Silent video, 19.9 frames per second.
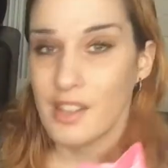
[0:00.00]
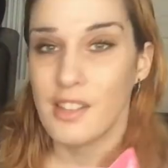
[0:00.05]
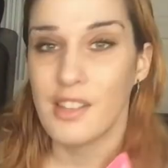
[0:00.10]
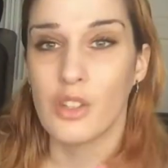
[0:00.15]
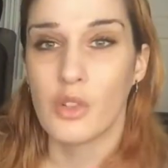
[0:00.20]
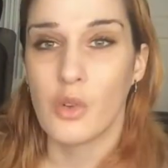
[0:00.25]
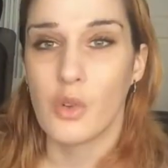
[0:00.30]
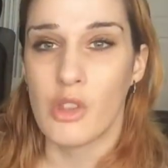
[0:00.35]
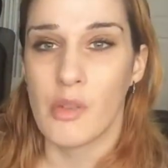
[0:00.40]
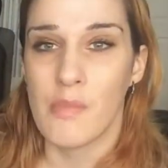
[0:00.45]
This
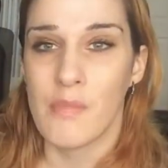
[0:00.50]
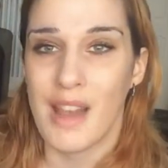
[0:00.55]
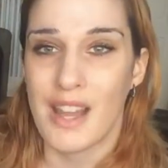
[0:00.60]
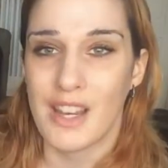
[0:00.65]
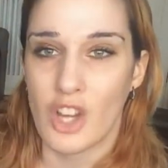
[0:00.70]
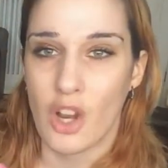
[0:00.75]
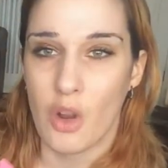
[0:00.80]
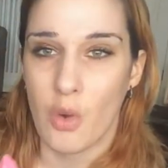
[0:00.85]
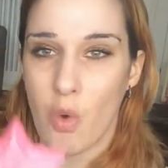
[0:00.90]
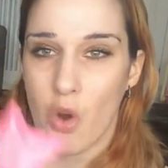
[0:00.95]
is called the
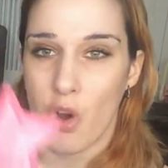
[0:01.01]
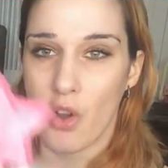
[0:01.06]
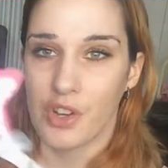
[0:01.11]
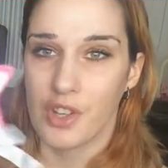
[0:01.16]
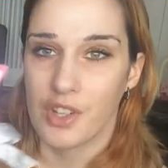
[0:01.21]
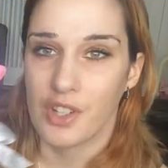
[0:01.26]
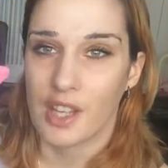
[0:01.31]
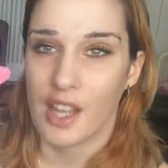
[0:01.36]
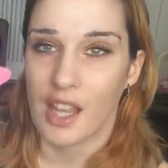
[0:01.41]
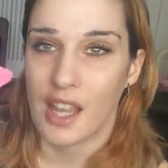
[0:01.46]
Magic
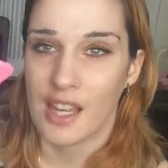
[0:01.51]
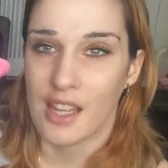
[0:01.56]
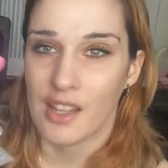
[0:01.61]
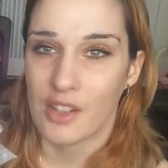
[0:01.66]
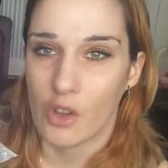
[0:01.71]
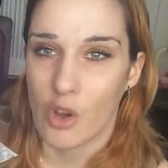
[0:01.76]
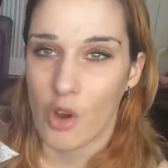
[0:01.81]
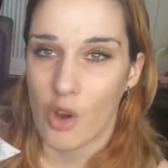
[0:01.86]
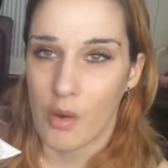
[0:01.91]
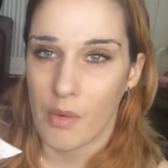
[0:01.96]
Wand and
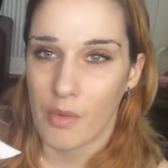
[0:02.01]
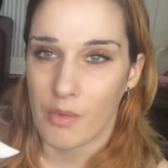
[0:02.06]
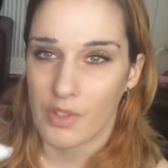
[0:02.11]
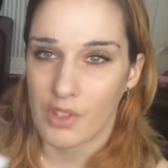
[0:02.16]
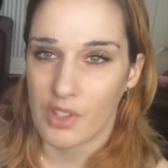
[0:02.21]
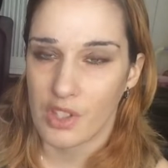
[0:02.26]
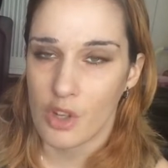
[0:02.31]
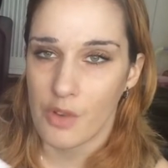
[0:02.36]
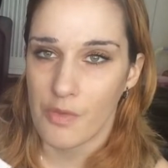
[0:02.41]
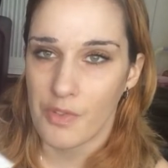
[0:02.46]
it's got
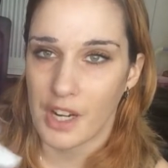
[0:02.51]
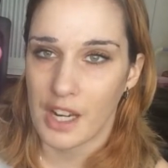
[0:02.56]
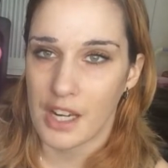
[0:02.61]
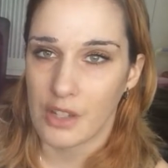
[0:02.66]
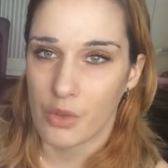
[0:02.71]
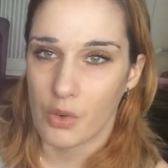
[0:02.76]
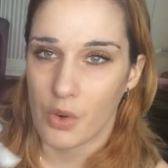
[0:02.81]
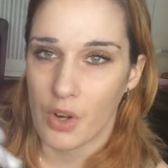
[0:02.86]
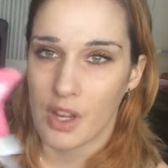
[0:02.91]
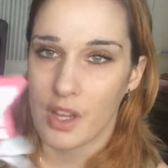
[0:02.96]
silver
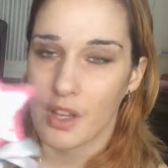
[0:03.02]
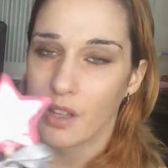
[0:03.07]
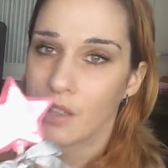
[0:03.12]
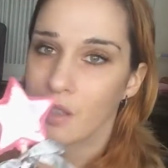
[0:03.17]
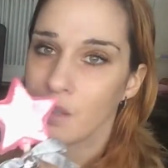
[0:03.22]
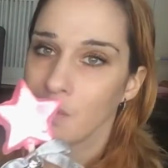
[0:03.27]
glitter on it.